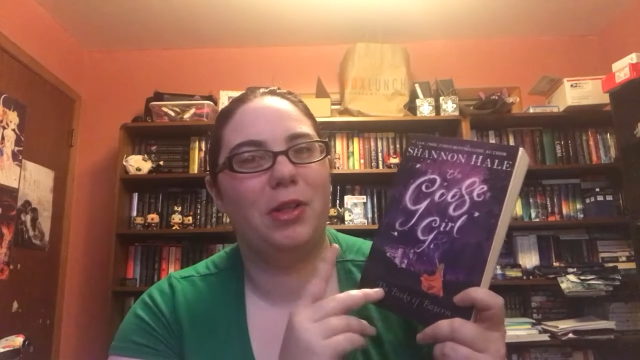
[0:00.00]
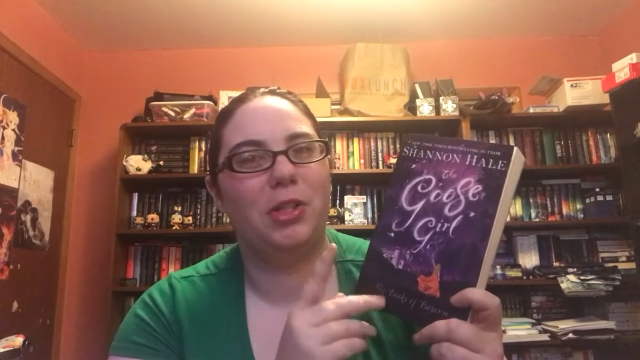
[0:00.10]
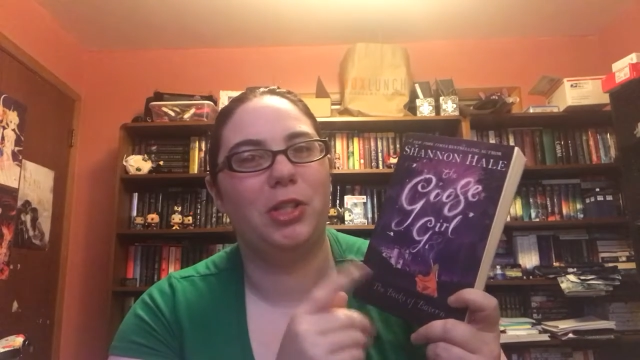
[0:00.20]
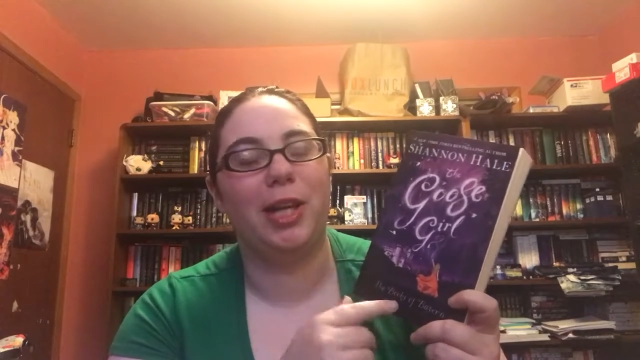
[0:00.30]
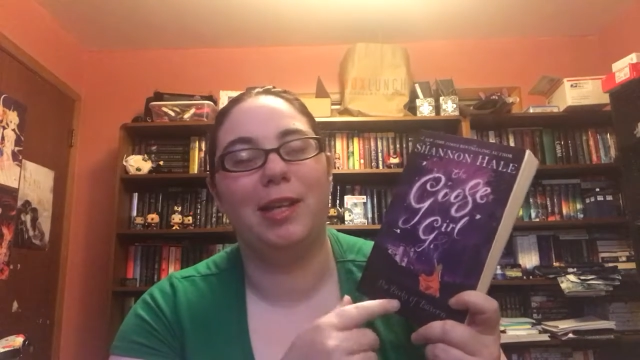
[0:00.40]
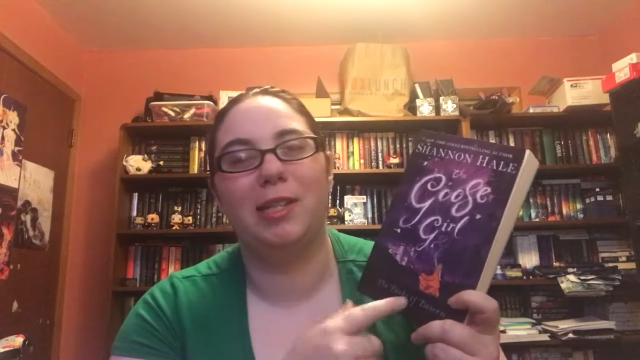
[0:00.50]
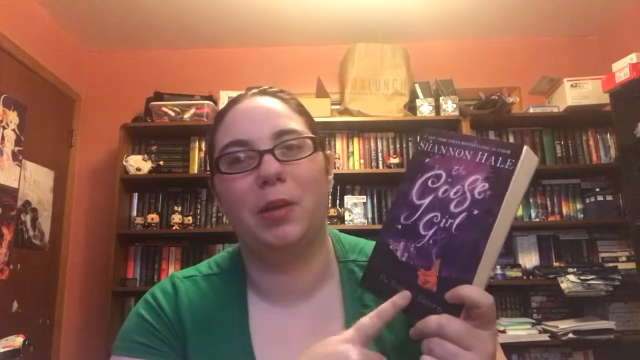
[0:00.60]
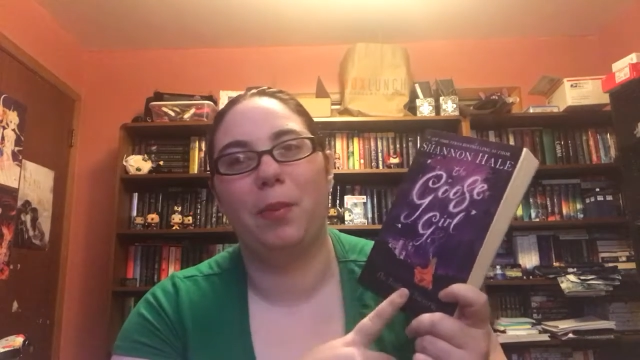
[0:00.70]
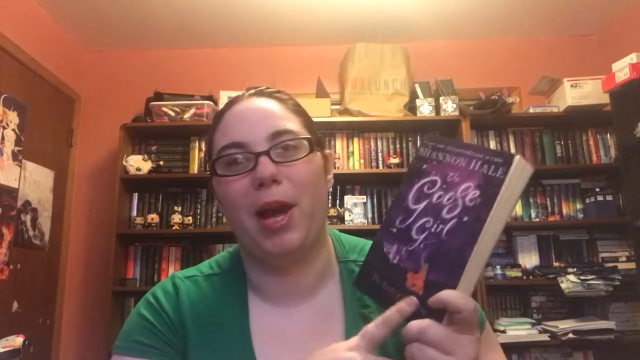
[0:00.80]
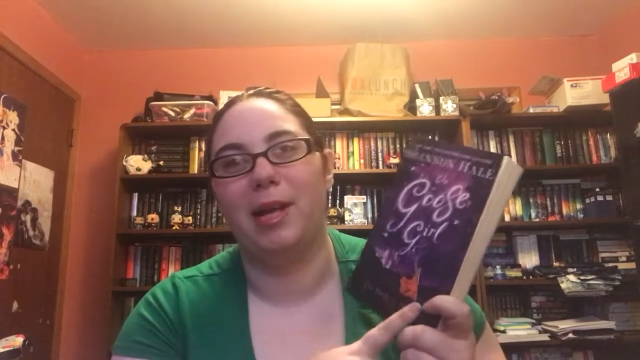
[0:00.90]
she ends
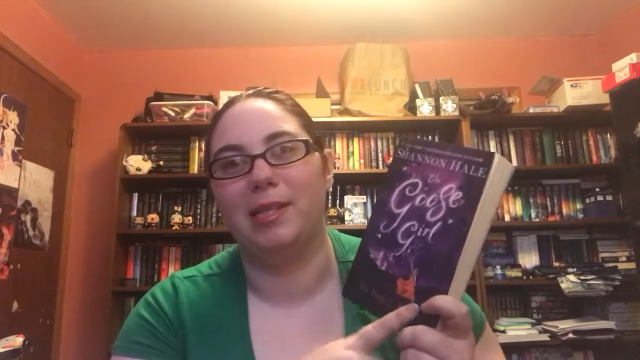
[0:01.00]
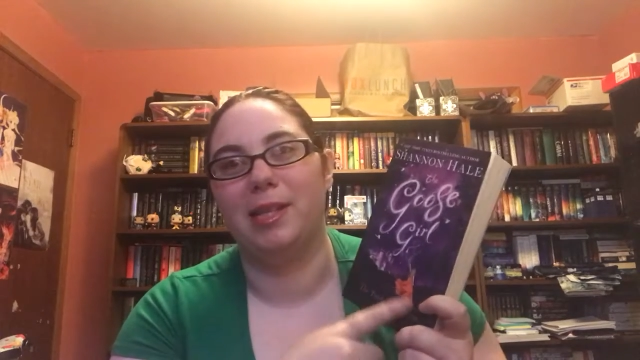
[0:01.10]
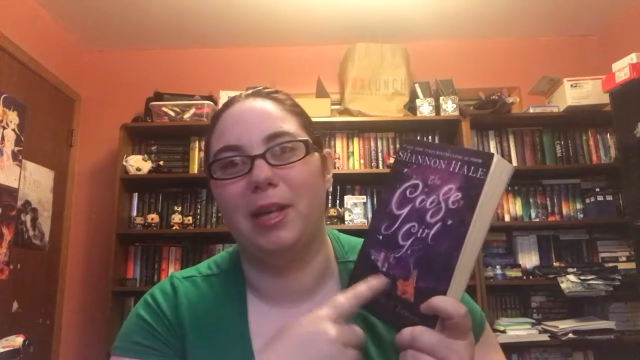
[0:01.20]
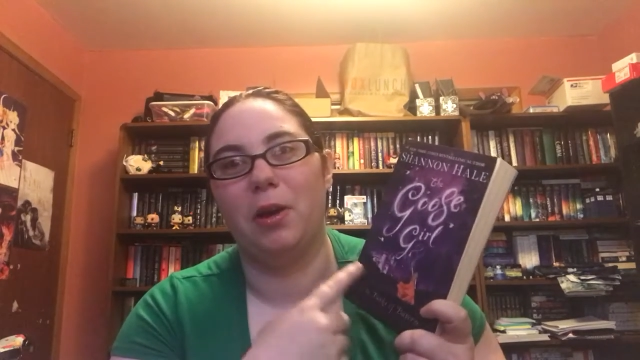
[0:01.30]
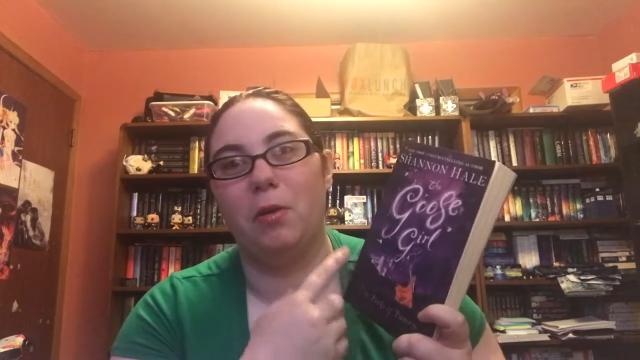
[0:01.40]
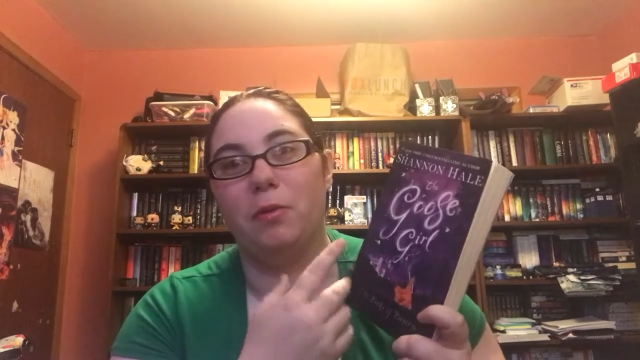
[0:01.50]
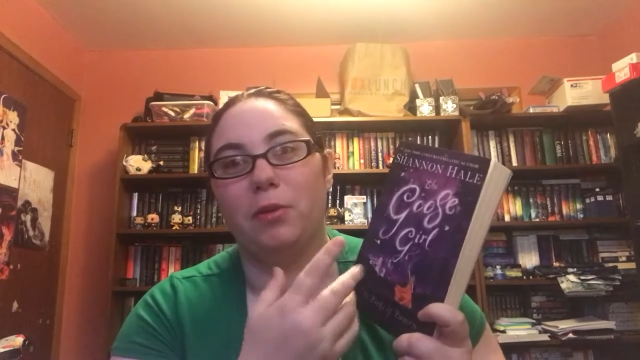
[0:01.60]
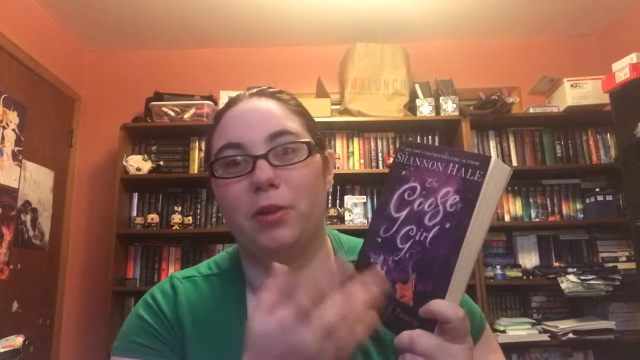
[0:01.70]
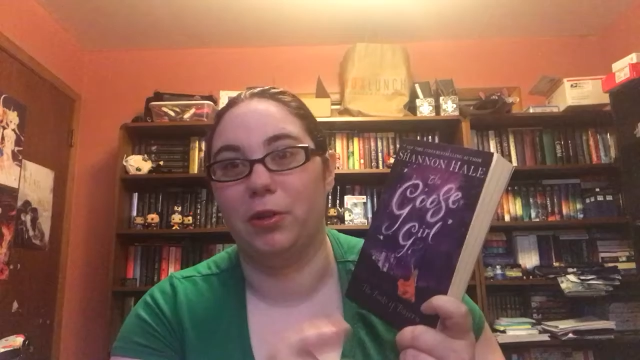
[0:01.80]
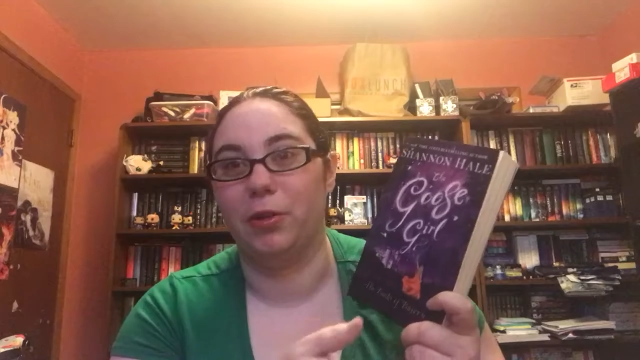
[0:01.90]
up passing
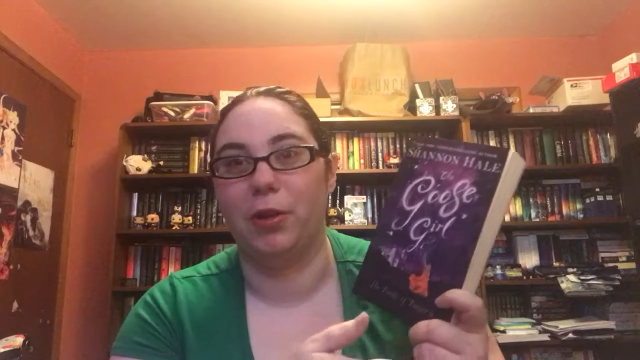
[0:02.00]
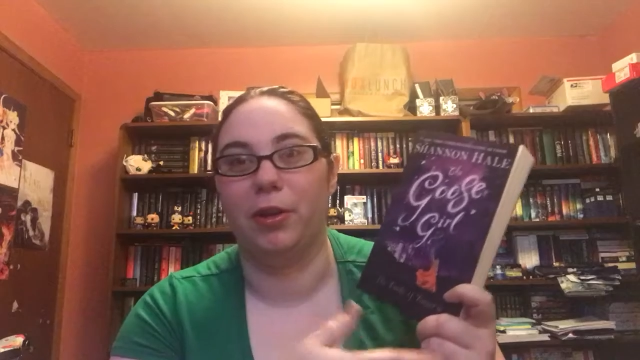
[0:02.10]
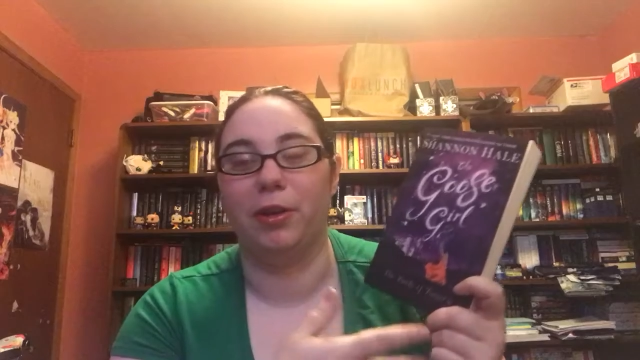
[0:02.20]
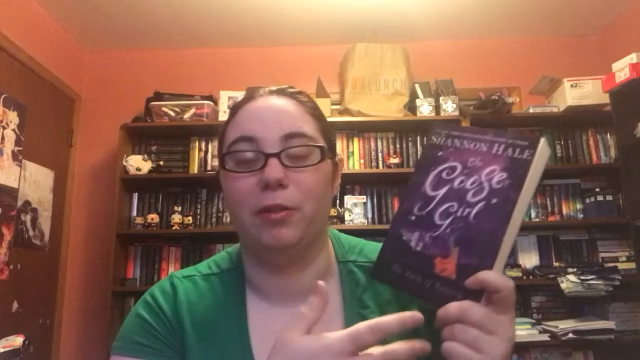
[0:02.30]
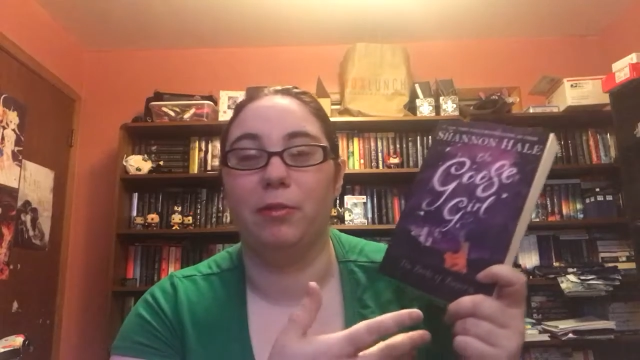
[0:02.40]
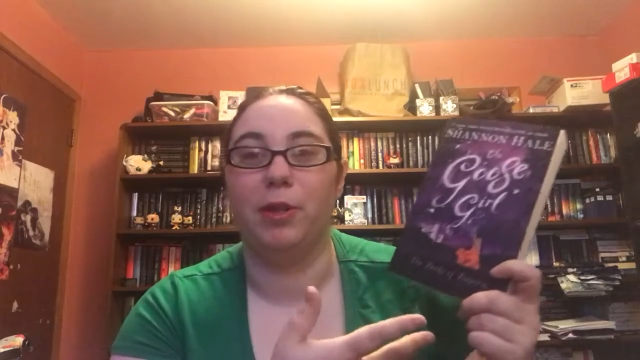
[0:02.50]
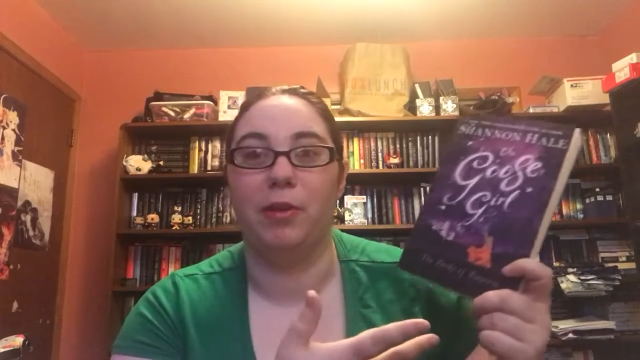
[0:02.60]
over her daughter